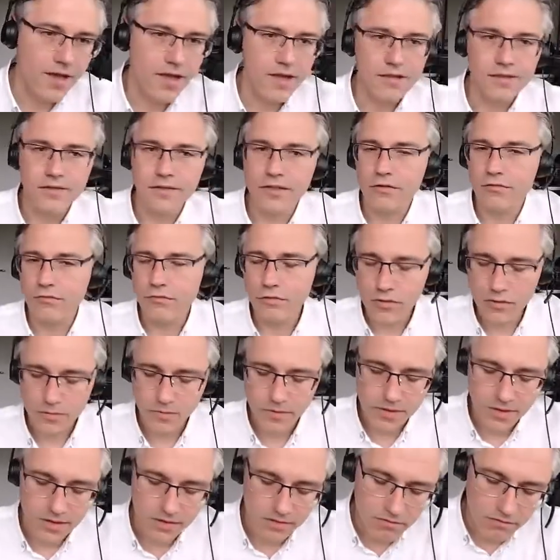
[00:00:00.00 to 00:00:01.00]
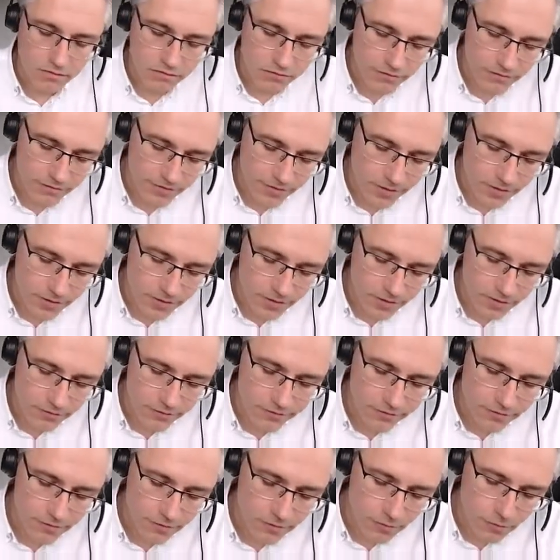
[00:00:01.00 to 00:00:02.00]
there would be
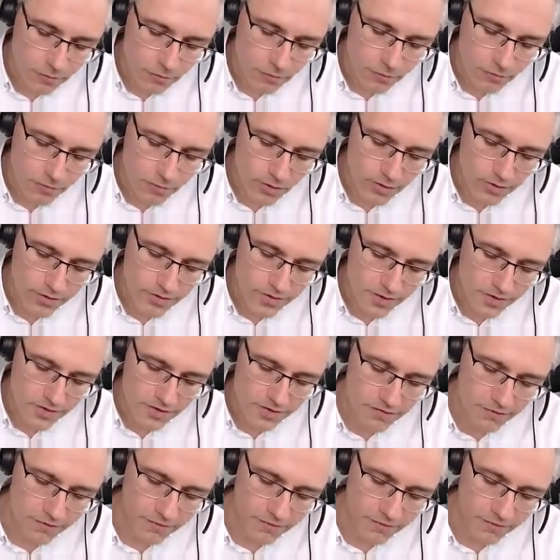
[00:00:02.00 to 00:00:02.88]
5 qualitative